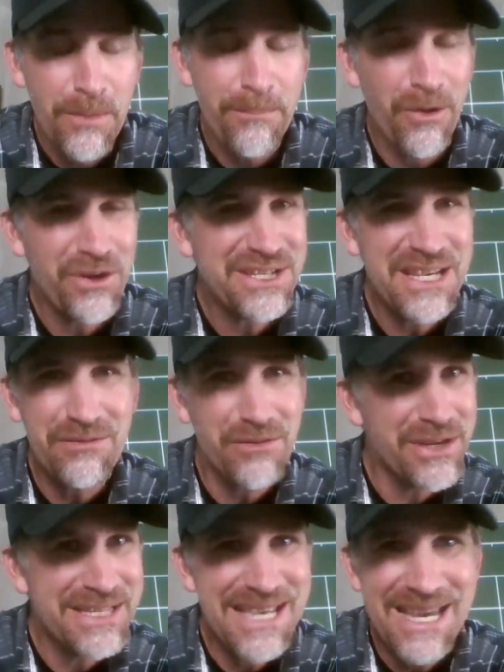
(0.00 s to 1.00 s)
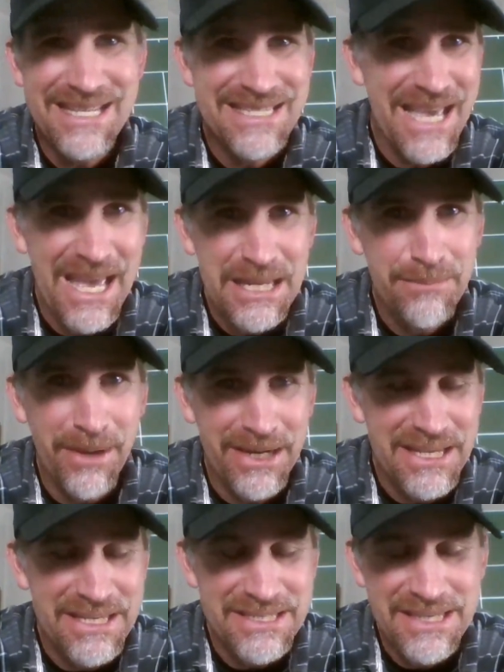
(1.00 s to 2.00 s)
Berdych can really take it to
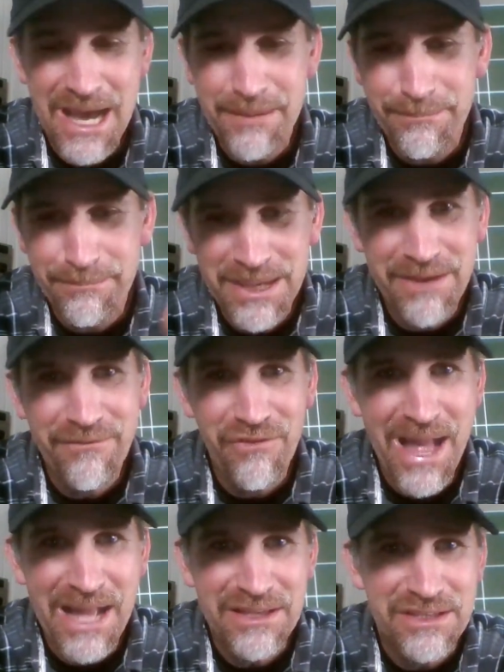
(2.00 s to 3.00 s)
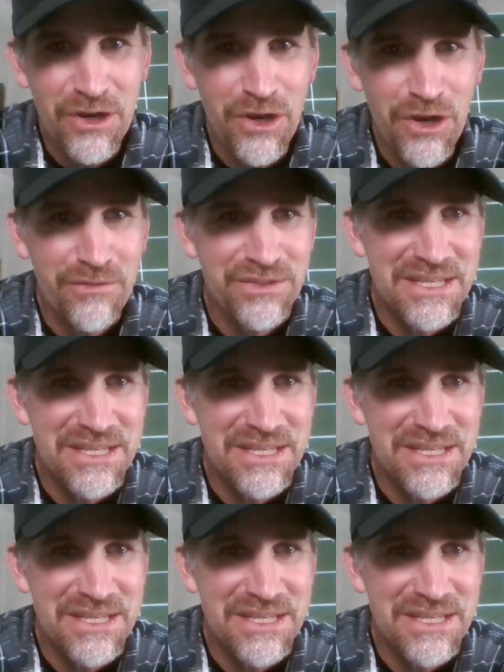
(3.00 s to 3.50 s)
anybody. He's got big flat serves,